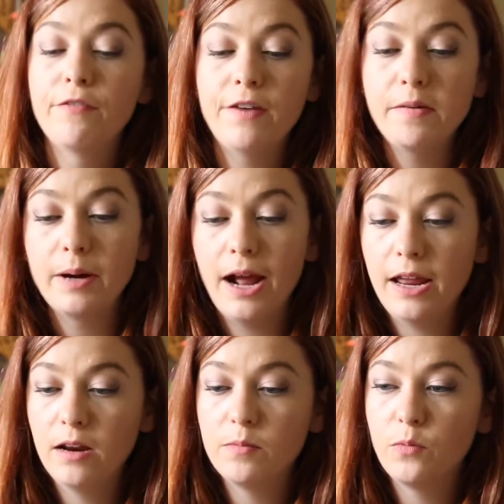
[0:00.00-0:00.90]
favorite
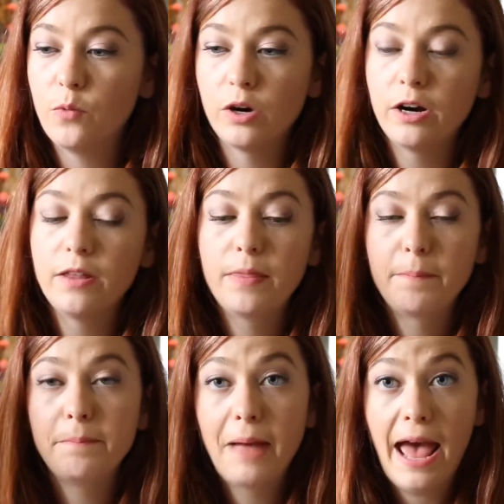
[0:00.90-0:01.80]
item were
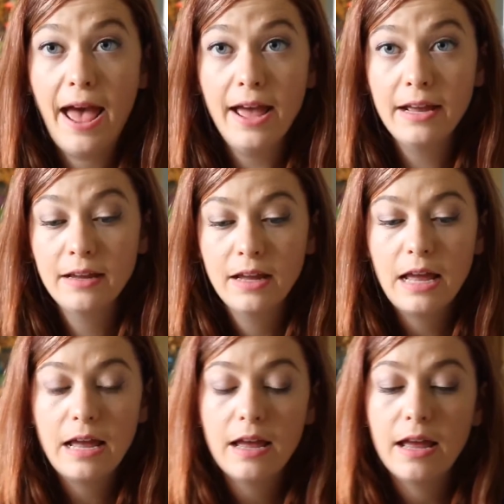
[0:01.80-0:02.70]
the bag
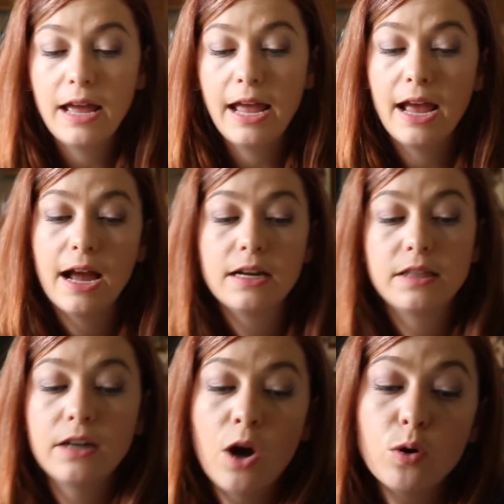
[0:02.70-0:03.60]
and
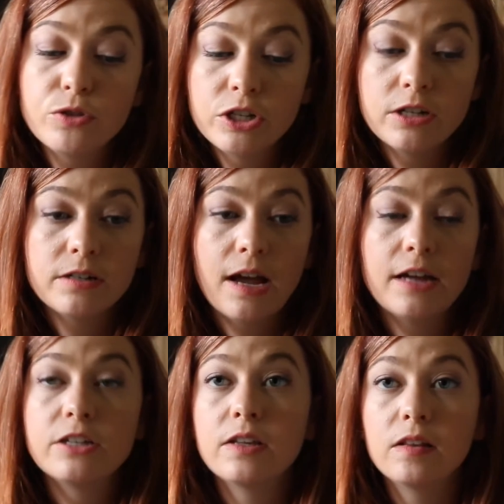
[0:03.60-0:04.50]
the coasters. I
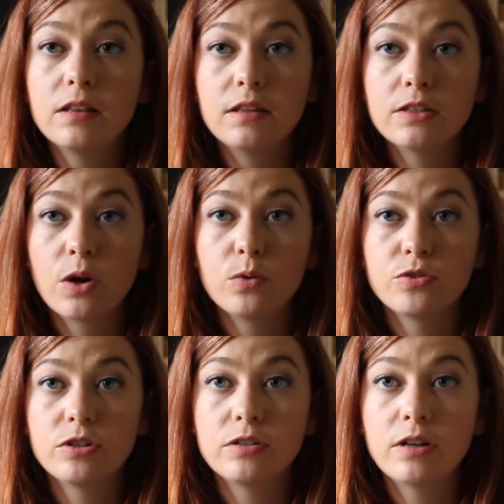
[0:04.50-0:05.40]
just think that these
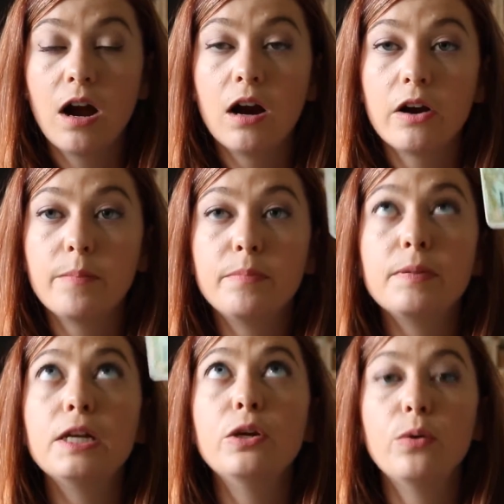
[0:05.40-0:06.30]
coasters are
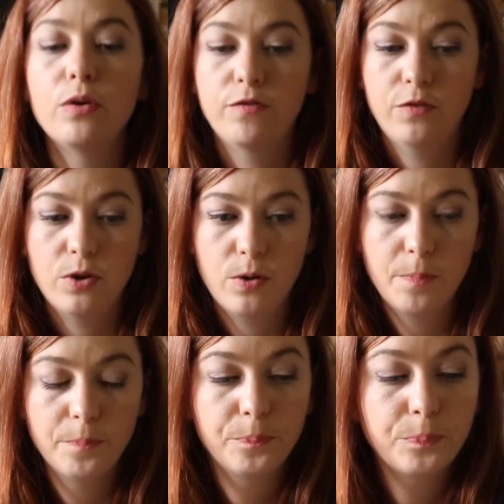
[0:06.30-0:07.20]
beautiful.